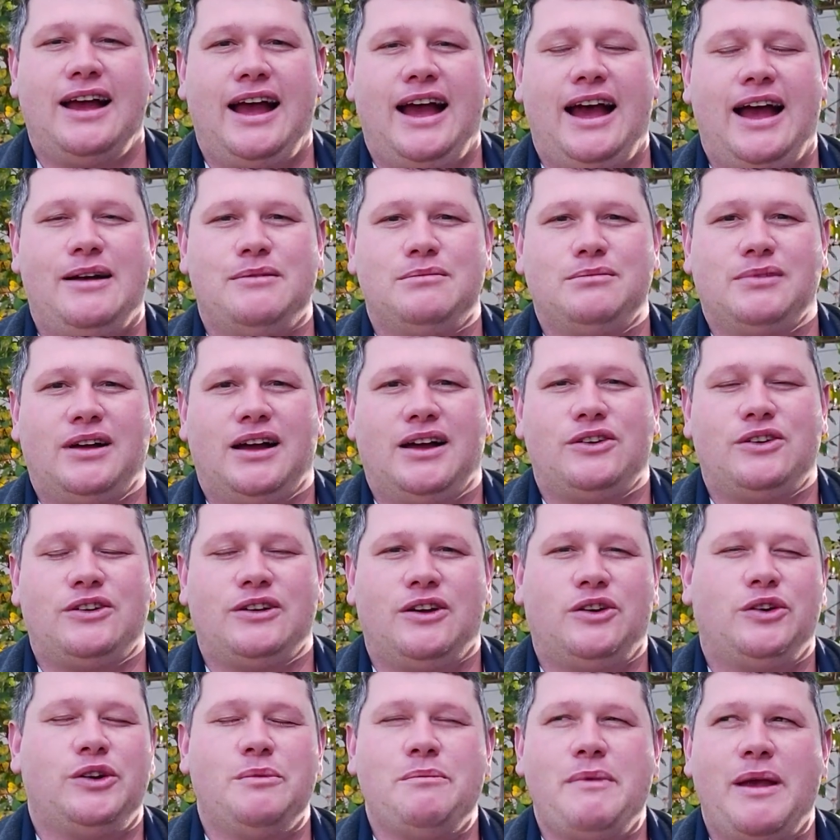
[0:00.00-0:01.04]
I
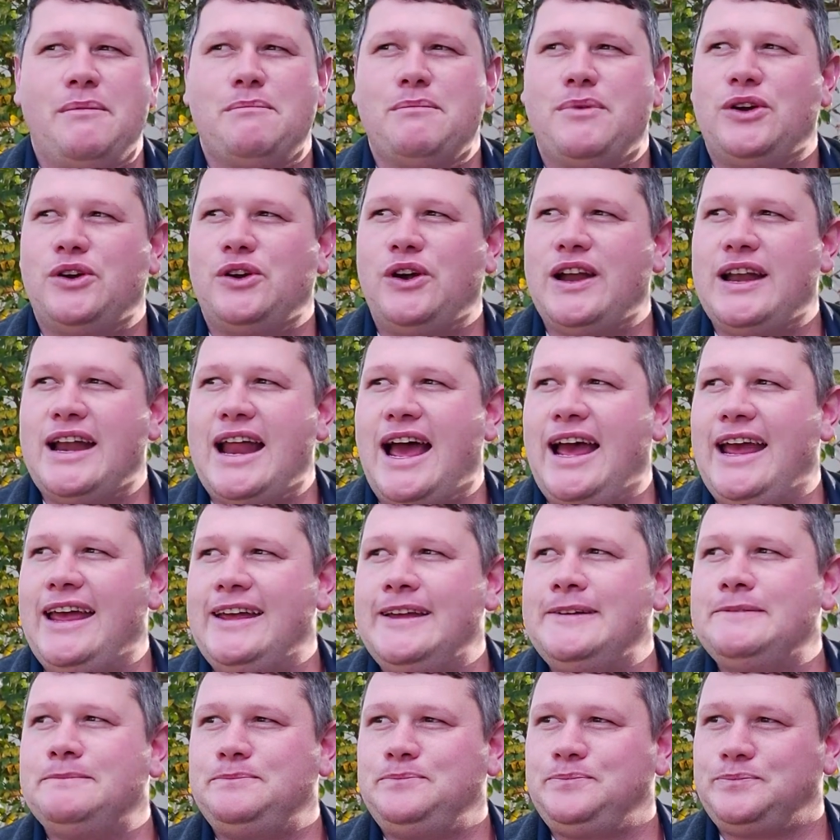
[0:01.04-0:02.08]
remember
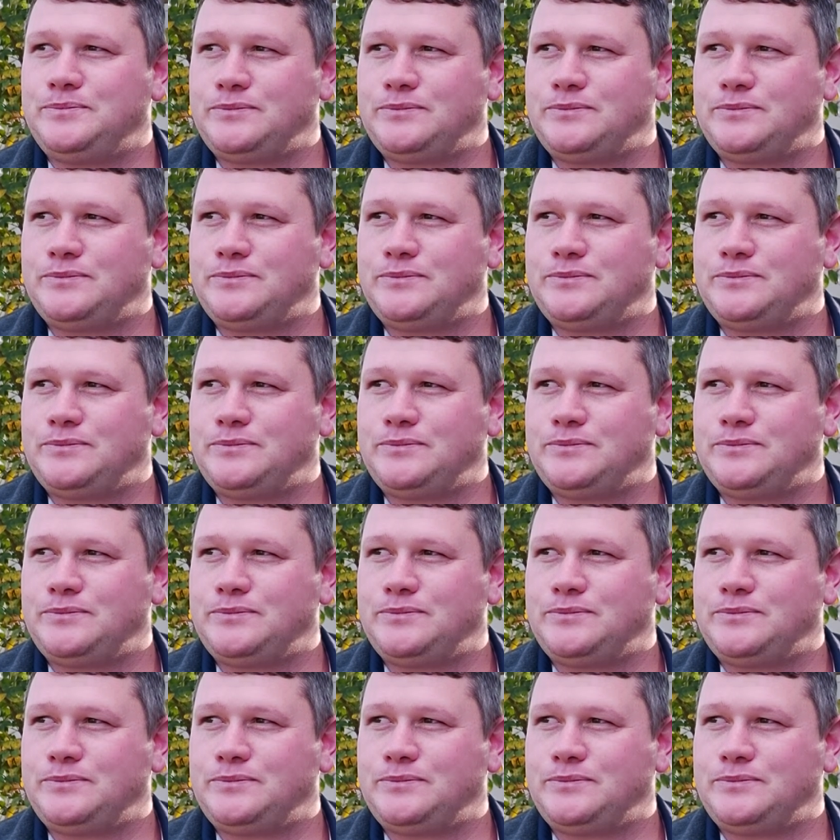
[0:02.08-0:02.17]
Renee